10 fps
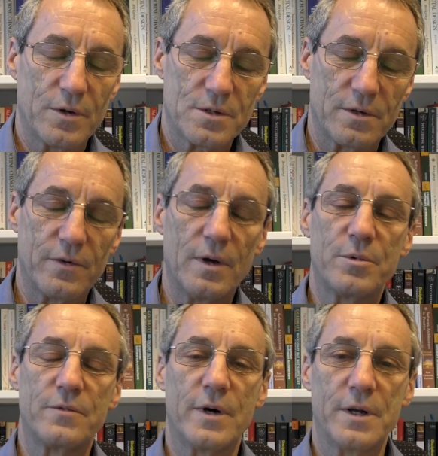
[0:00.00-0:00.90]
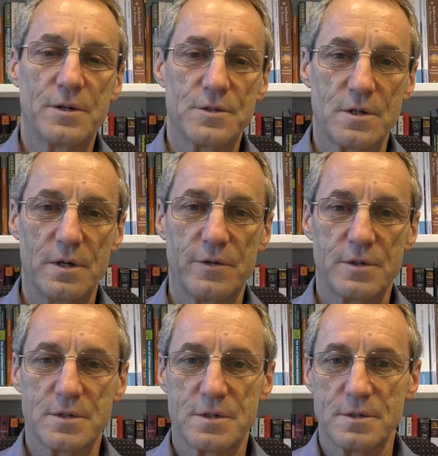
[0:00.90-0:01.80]
So if I'm providing a
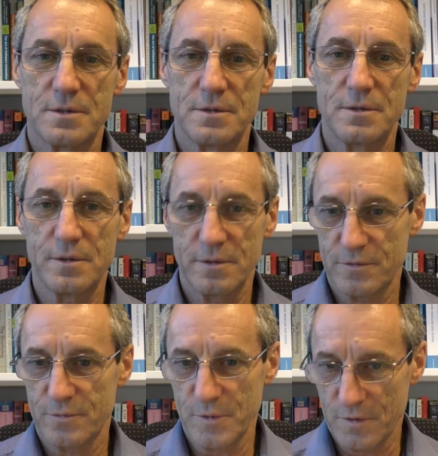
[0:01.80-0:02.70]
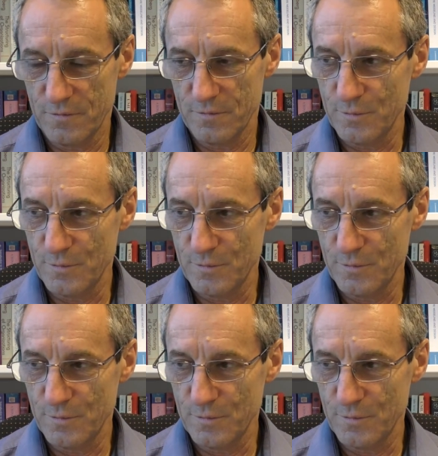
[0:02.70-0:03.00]
service, or if,